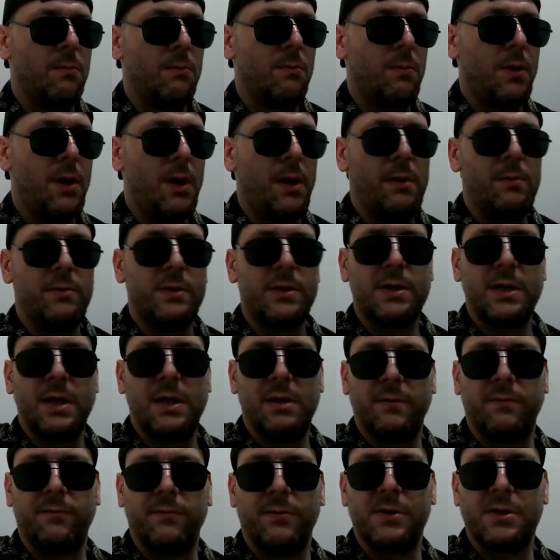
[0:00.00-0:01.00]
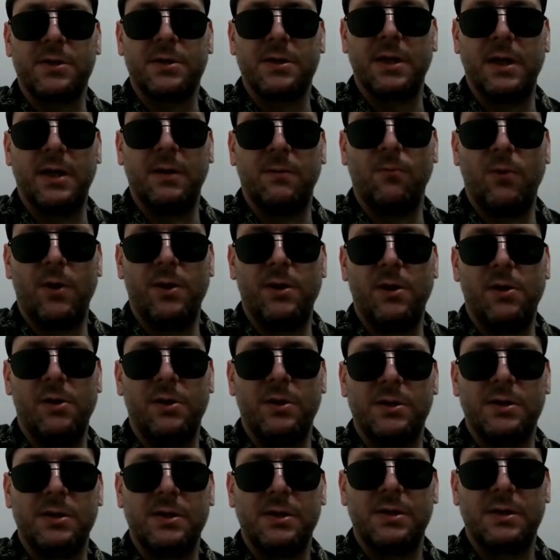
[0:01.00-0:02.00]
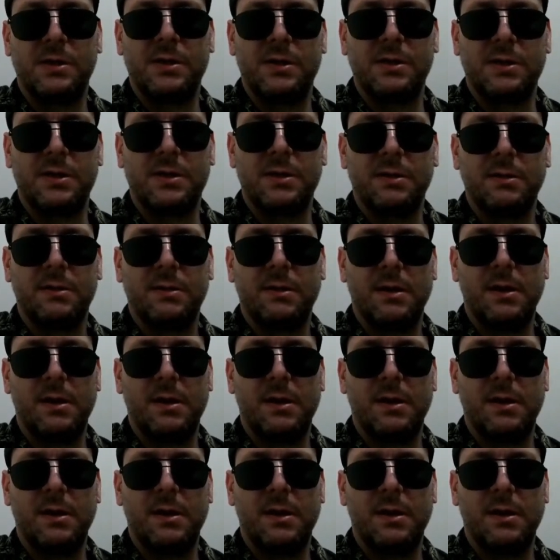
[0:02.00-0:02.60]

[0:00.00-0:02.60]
Well, I would say the first thing one notices is,